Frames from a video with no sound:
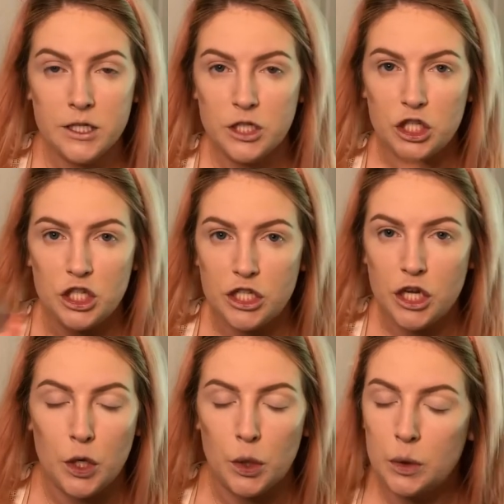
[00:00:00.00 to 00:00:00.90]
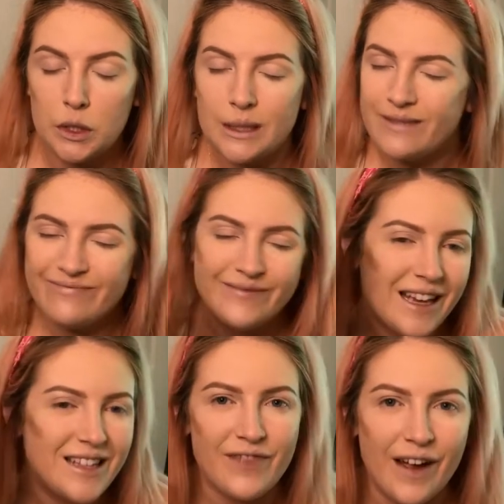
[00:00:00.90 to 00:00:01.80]
so just know
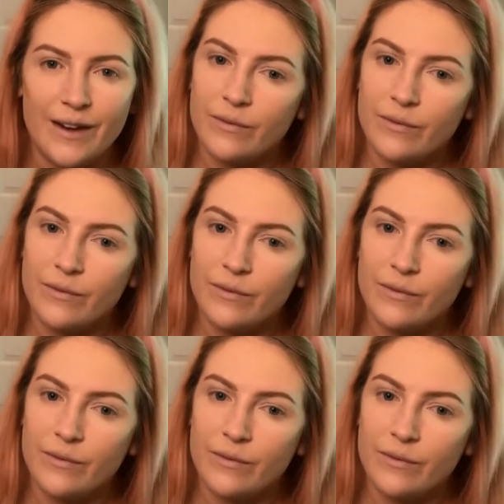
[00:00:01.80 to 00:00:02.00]
it's fine.